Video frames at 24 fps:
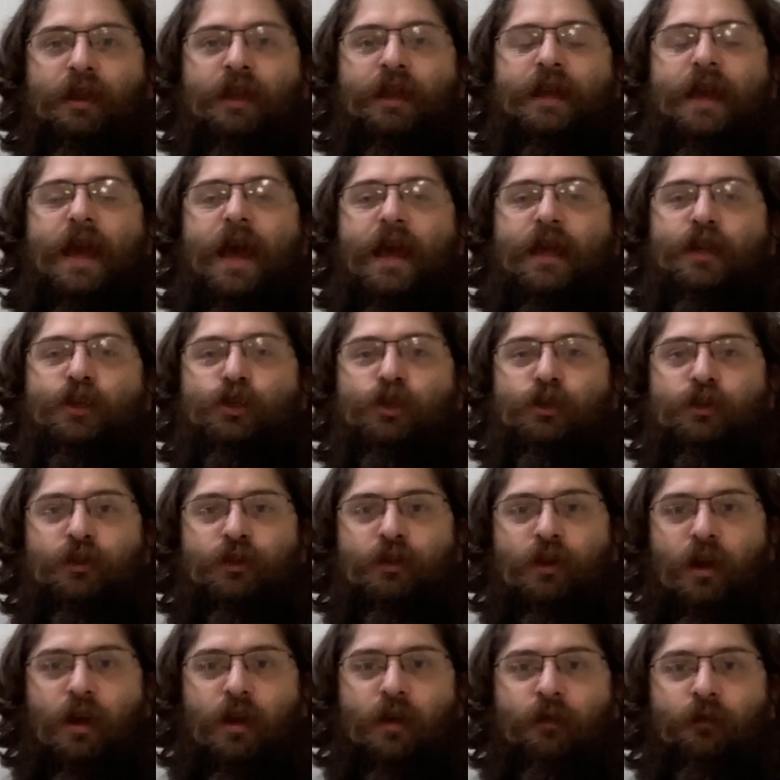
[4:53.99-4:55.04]
the
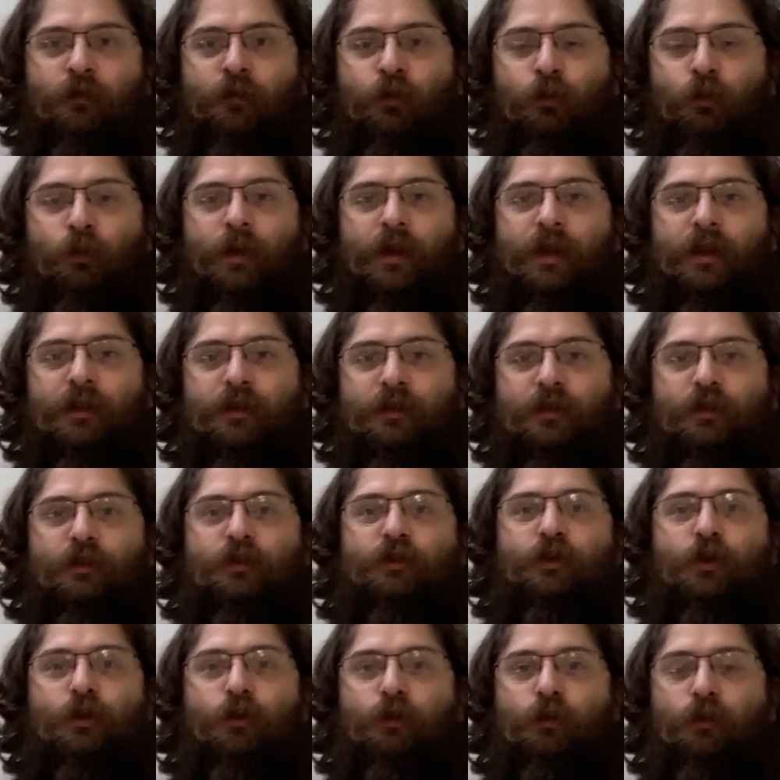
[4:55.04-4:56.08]
edges of the wings.
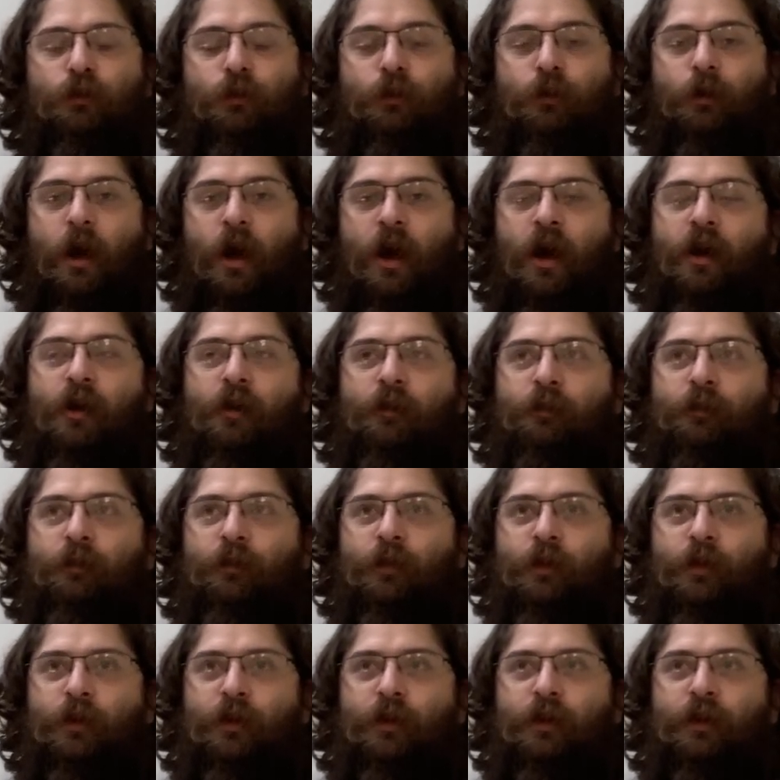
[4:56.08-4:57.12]
So
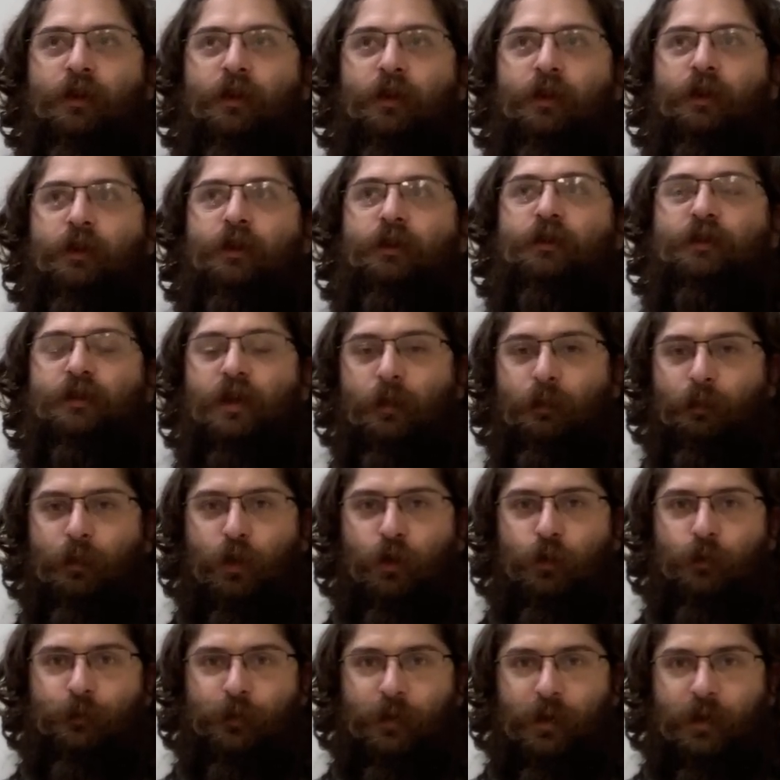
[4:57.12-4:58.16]
some
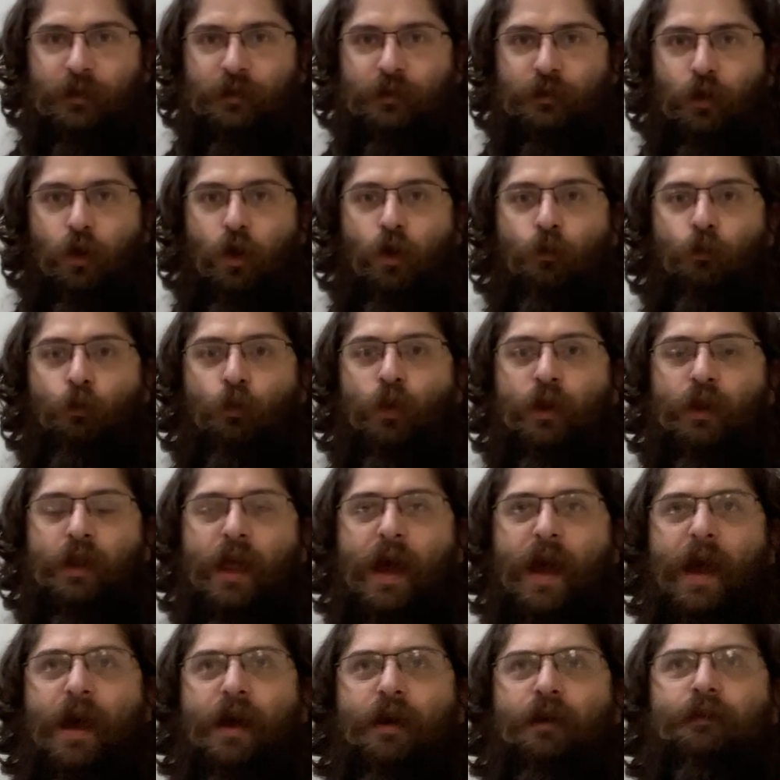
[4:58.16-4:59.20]
butterflies will
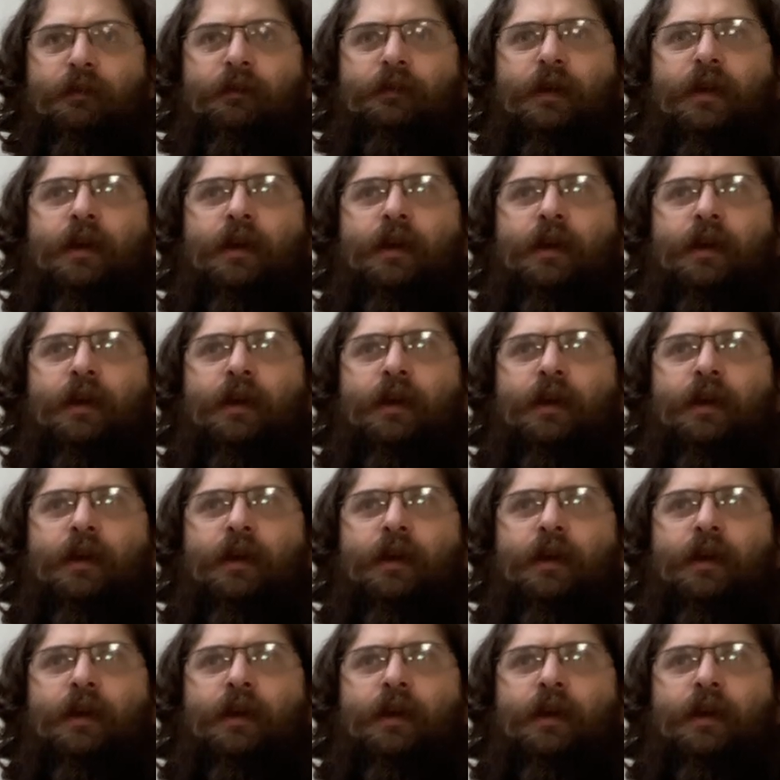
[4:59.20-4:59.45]
have